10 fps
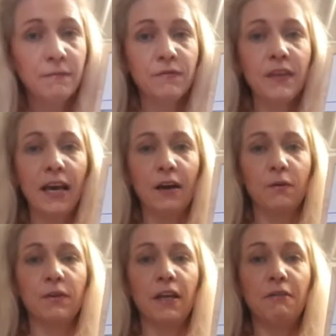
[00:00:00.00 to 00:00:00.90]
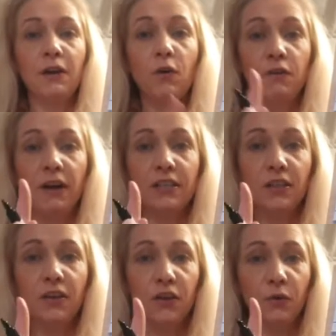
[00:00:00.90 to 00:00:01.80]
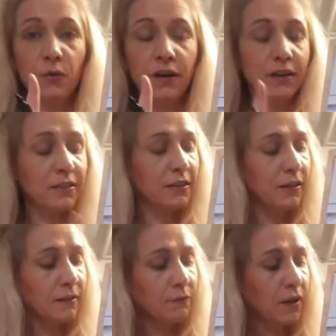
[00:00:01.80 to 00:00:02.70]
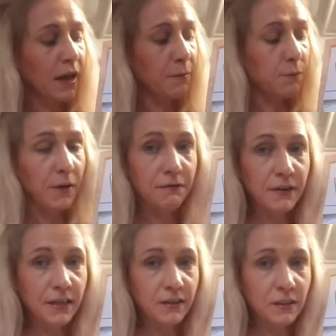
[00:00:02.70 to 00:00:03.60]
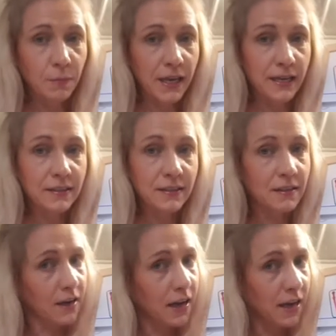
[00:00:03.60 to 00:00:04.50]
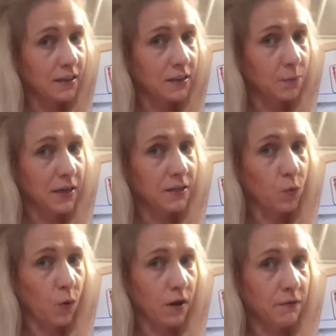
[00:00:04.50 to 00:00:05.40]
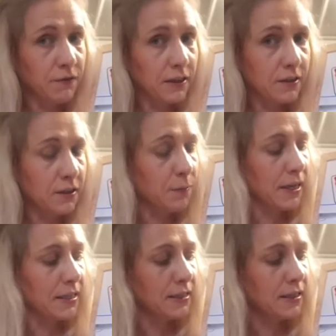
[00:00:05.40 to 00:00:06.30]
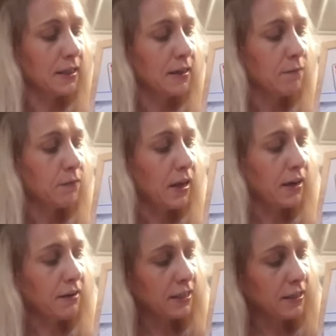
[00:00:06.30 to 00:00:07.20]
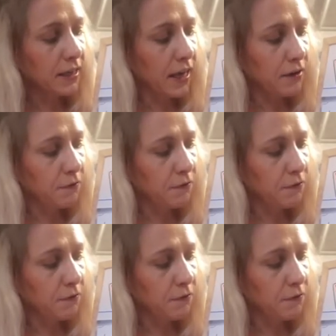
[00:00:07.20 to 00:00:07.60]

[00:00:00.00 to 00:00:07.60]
Now, if I'm going to write another word, I put my finger space, not a hand space, one finger space, and I write it again.